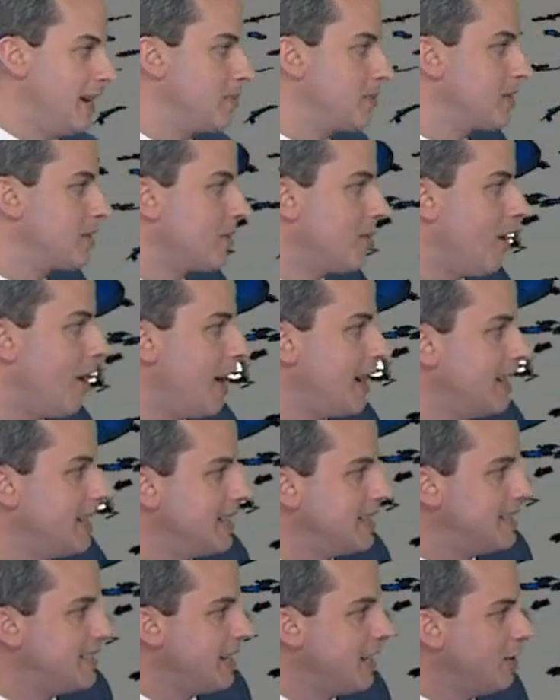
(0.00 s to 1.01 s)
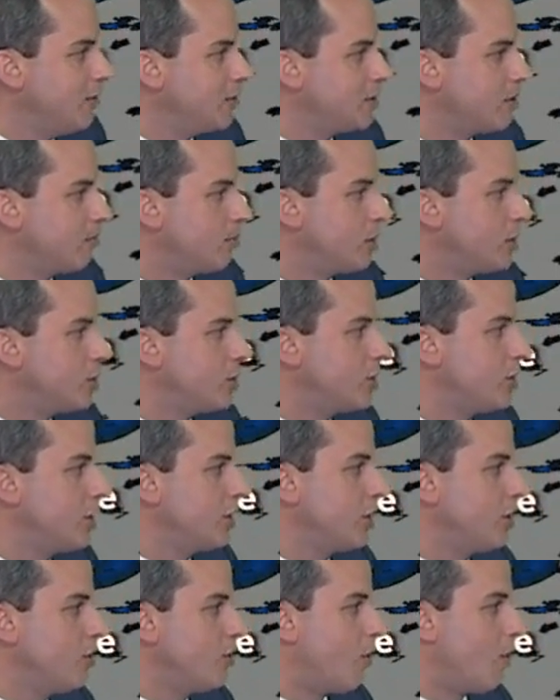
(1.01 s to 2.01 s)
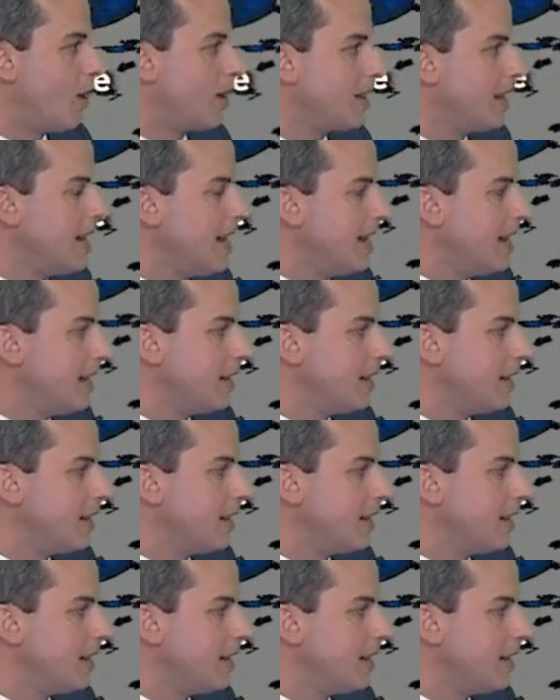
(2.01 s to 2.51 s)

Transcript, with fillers: Epsilon continues to push to the north.